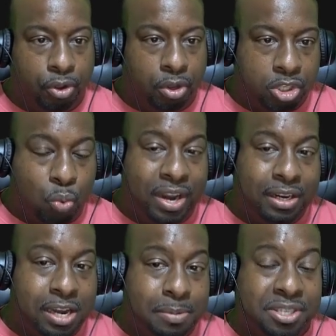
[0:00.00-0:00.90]
So when it
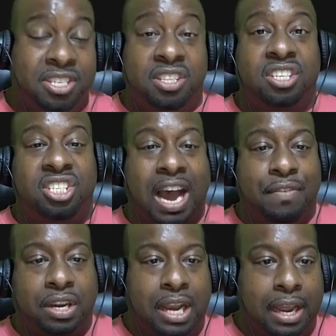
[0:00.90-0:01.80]
comes to the
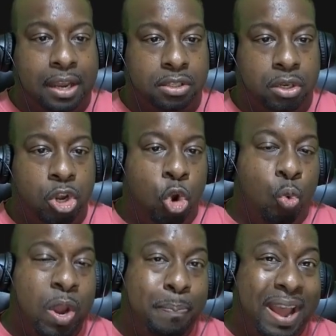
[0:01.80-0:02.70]
Java class,
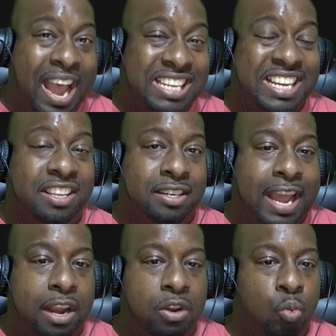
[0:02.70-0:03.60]
we pass in the
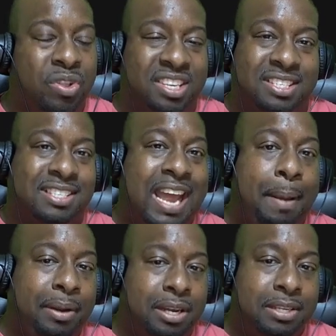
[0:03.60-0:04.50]
data with the
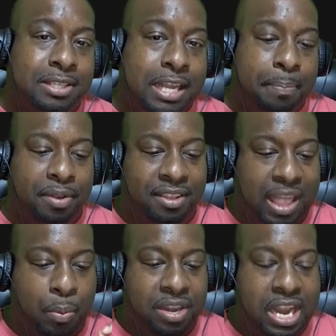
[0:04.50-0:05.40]
same concept
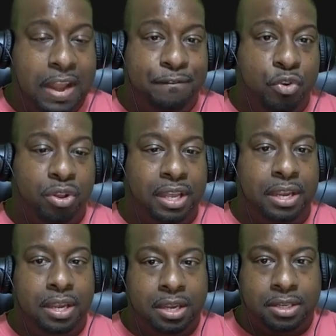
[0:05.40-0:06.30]
that we did for
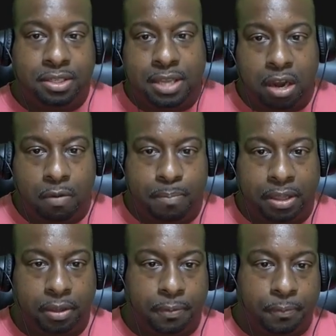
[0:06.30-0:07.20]
the setup
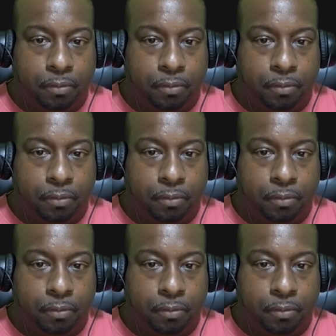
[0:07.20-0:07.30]
method.